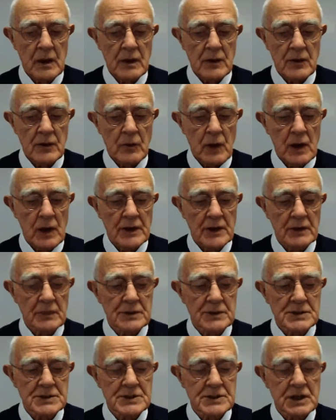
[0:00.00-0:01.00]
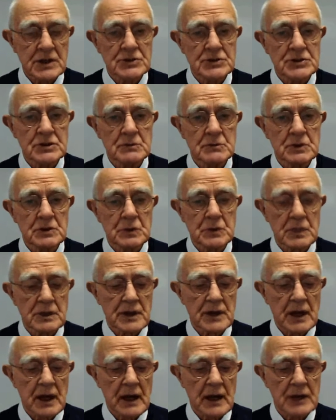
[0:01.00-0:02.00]
The well-known distinction between
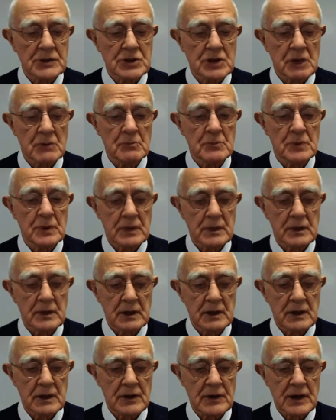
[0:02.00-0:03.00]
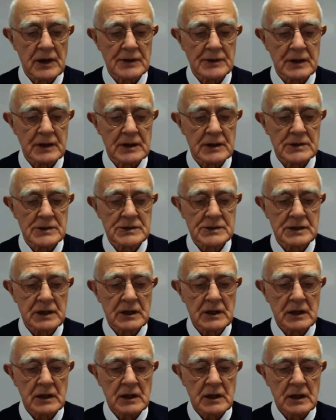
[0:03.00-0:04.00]
the high jump in athletics
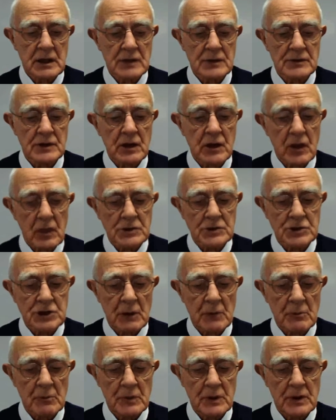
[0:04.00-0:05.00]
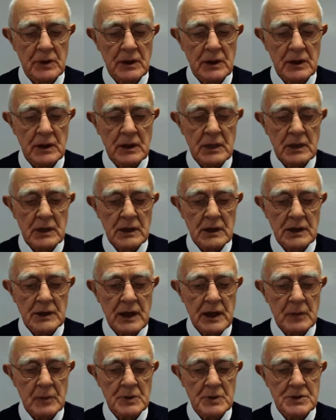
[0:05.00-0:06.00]
and the long jump can
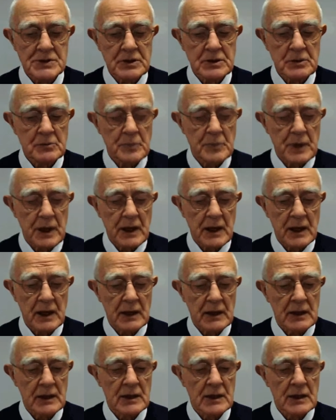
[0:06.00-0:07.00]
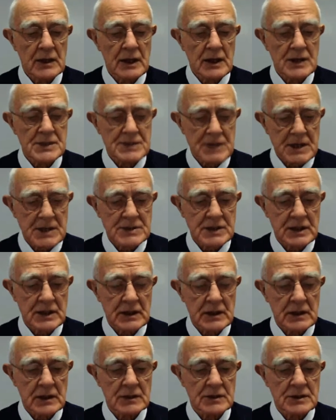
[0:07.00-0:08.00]
help us compare
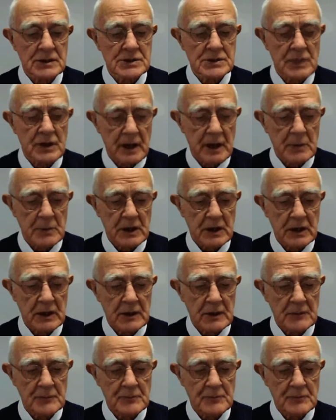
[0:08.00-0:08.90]
assessing and describing.